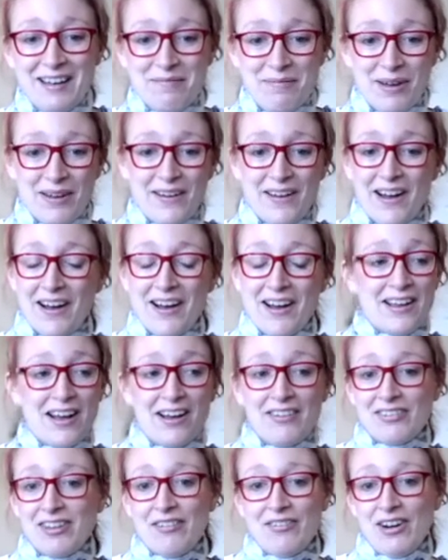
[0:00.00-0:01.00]
but I,
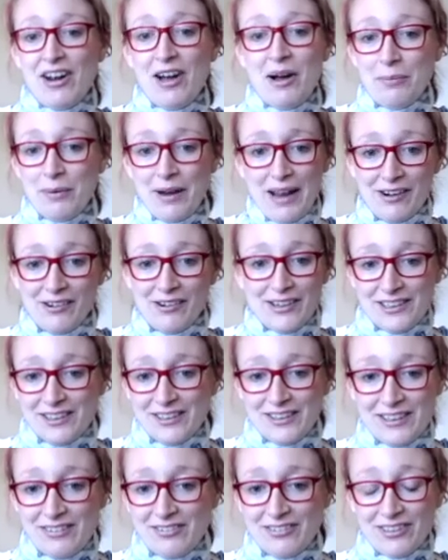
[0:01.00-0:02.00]
am given up now. I
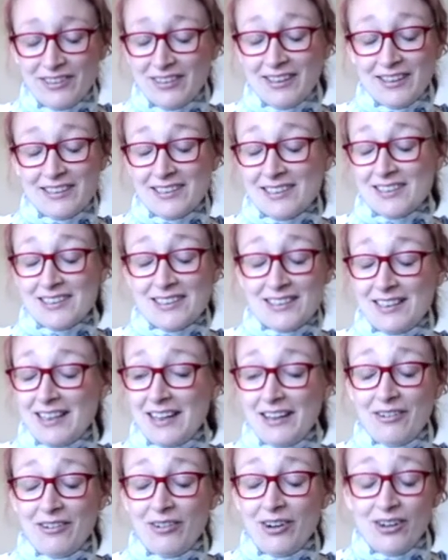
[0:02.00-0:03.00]
don't even. I just let
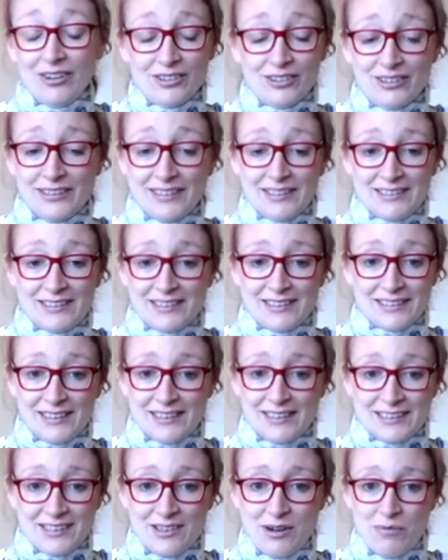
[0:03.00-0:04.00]
it roll. It's
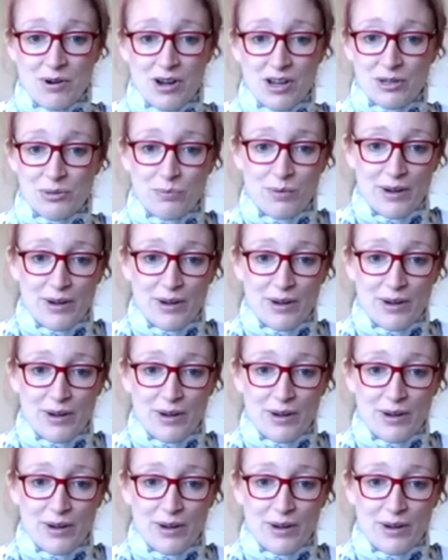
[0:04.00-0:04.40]
it's not yeah, worth you my